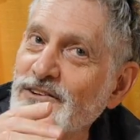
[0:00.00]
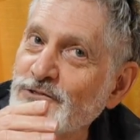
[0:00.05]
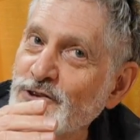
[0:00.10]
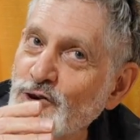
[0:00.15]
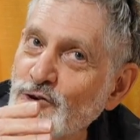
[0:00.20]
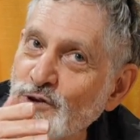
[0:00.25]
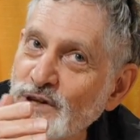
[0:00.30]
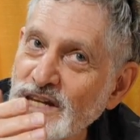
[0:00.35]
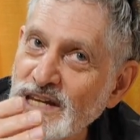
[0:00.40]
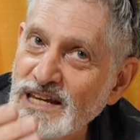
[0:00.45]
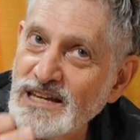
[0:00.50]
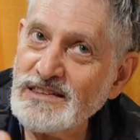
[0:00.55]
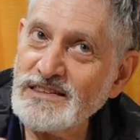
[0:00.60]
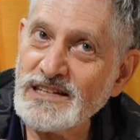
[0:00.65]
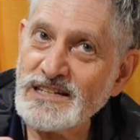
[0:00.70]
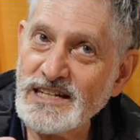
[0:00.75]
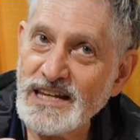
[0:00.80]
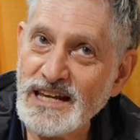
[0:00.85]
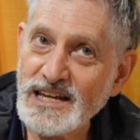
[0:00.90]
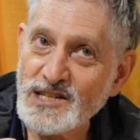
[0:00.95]
if you need
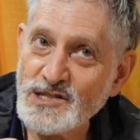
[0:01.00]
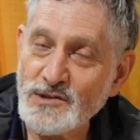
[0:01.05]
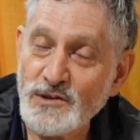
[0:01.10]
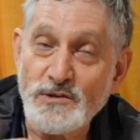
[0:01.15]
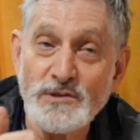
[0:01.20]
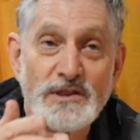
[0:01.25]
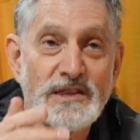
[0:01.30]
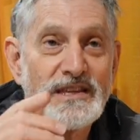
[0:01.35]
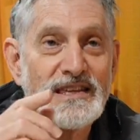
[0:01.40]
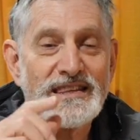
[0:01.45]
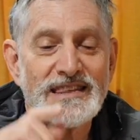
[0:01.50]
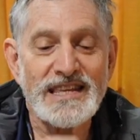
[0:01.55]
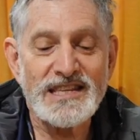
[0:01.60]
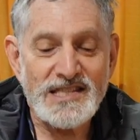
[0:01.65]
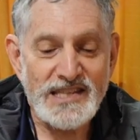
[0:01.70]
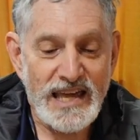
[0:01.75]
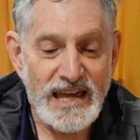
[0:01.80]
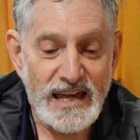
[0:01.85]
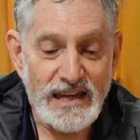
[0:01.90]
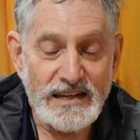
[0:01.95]
the DSP,
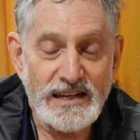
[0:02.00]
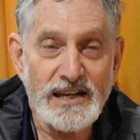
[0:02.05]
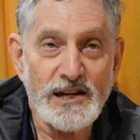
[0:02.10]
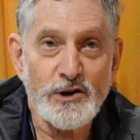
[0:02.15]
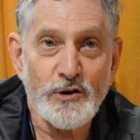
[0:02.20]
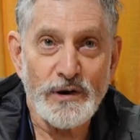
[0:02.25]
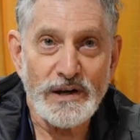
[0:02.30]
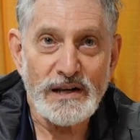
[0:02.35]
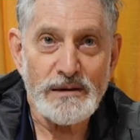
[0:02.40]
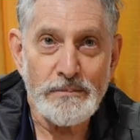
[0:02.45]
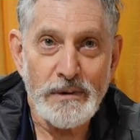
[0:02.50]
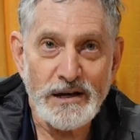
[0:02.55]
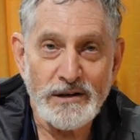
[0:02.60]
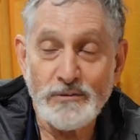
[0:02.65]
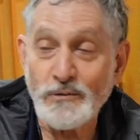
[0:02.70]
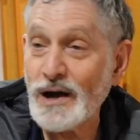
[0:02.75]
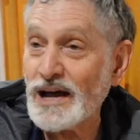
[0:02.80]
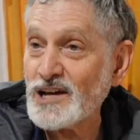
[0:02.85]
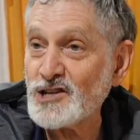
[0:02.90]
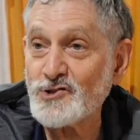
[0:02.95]
this can't hear any better.
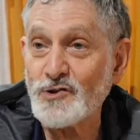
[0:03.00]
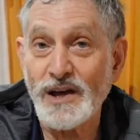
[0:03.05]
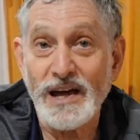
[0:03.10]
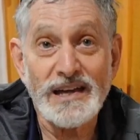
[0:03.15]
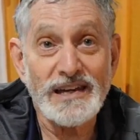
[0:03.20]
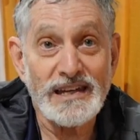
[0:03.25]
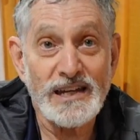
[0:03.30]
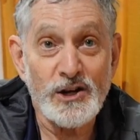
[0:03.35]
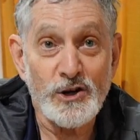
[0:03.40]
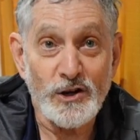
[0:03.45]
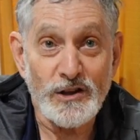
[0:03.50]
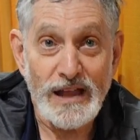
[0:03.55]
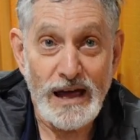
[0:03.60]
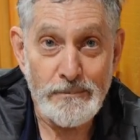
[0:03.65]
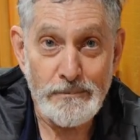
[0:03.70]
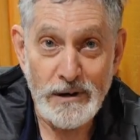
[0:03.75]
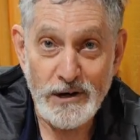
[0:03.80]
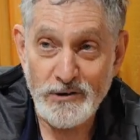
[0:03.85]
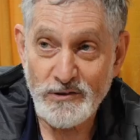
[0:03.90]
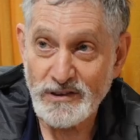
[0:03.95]
Well, actually, I can hear a
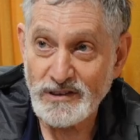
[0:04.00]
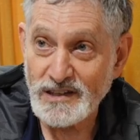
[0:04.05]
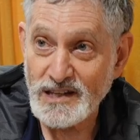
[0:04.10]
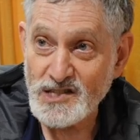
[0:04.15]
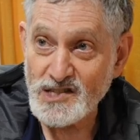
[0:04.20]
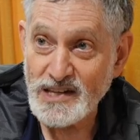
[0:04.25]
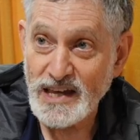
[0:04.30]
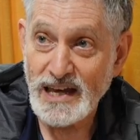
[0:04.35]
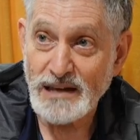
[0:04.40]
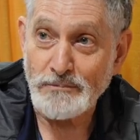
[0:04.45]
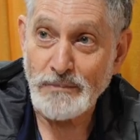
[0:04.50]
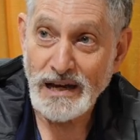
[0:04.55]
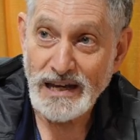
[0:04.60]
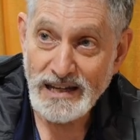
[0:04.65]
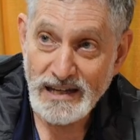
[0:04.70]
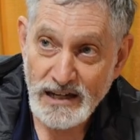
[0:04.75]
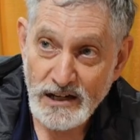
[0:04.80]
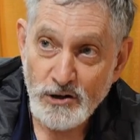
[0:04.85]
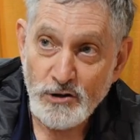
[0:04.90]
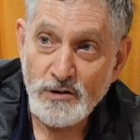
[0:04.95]
lot better than this can. My
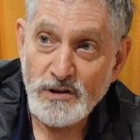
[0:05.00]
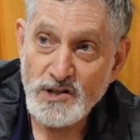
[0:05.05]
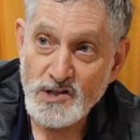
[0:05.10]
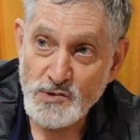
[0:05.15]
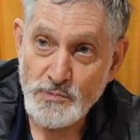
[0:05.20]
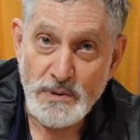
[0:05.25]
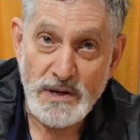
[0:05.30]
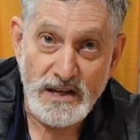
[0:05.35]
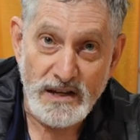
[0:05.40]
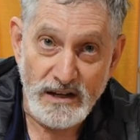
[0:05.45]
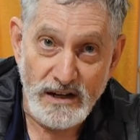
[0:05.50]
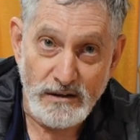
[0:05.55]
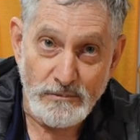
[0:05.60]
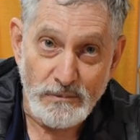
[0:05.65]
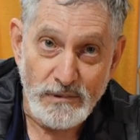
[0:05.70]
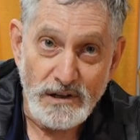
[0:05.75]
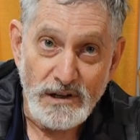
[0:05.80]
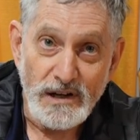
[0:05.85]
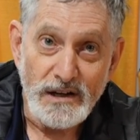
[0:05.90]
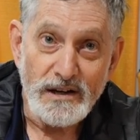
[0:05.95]
ear has become
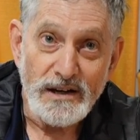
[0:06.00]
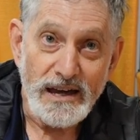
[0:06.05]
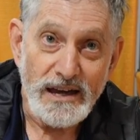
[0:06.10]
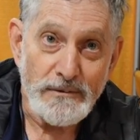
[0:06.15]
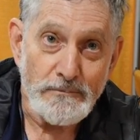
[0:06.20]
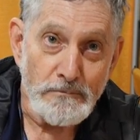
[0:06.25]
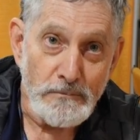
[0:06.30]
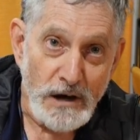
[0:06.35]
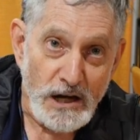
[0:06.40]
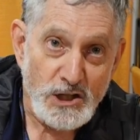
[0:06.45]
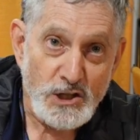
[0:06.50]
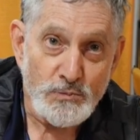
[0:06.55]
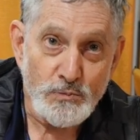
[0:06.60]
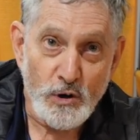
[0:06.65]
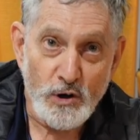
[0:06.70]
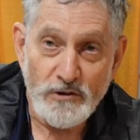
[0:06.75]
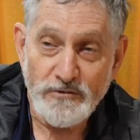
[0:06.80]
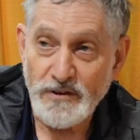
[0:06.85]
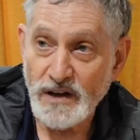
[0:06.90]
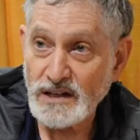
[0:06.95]
a much
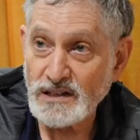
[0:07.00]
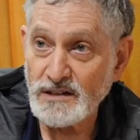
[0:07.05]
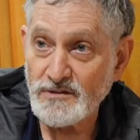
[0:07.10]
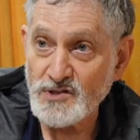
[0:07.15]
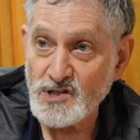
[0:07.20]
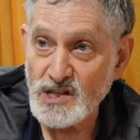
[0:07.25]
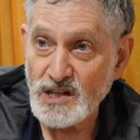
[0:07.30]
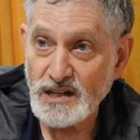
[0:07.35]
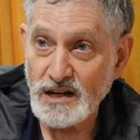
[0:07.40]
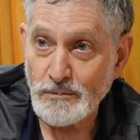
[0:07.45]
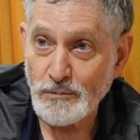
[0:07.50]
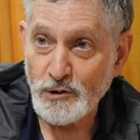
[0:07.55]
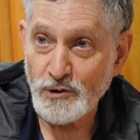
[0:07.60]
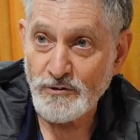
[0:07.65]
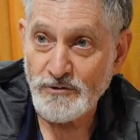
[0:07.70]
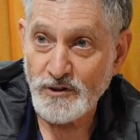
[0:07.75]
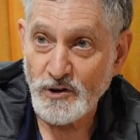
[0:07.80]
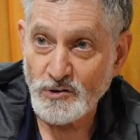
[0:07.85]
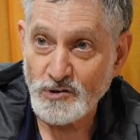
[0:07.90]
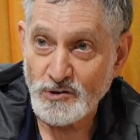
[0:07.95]
more effective
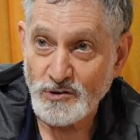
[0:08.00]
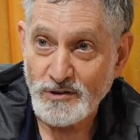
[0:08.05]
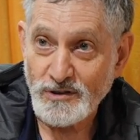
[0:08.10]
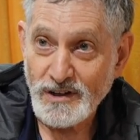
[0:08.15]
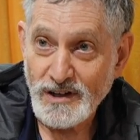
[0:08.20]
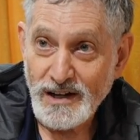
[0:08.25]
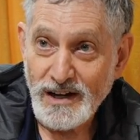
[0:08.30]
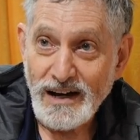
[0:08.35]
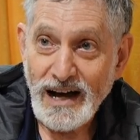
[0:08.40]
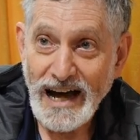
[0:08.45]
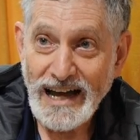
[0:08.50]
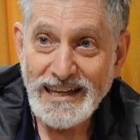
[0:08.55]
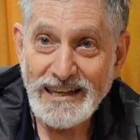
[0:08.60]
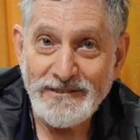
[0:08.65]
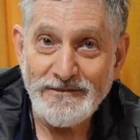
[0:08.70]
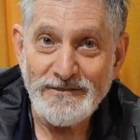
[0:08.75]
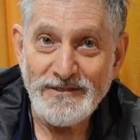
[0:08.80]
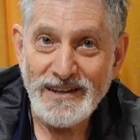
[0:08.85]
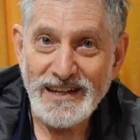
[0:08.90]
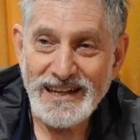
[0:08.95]
CW filter. I
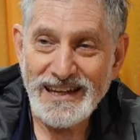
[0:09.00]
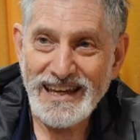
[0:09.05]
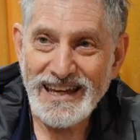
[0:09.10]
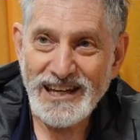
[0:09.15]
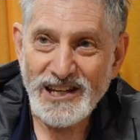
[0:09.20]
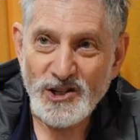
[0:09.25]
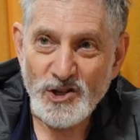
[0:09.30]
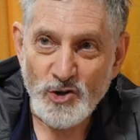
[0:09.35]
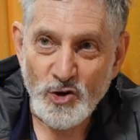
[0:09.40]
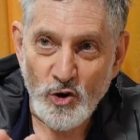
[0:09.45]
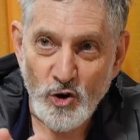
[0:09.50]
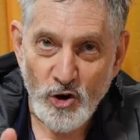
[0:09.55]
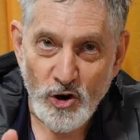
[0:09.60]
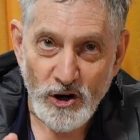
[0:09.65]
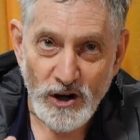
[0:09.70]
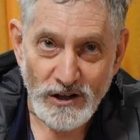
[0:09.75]
can ignore